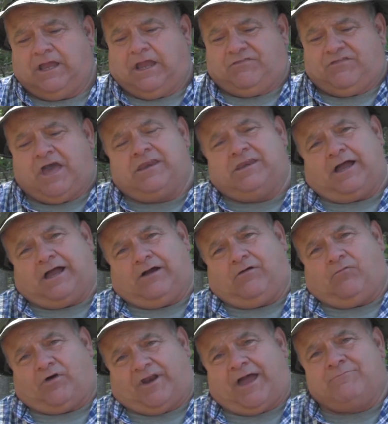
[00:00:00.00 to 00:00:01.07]
And then
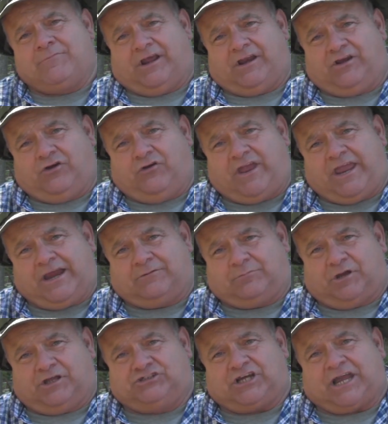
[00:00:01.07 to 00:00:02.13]
what I'm going to do here, I'm
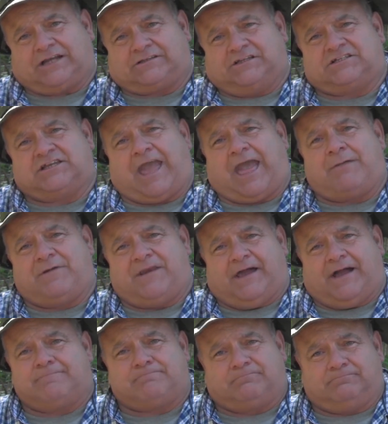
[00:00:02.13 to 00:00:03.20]
going to jack this cabin
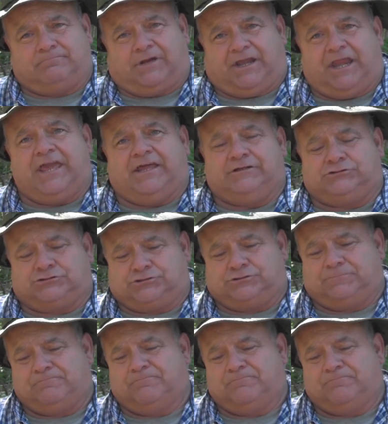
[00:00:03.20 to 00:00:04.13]
up an inch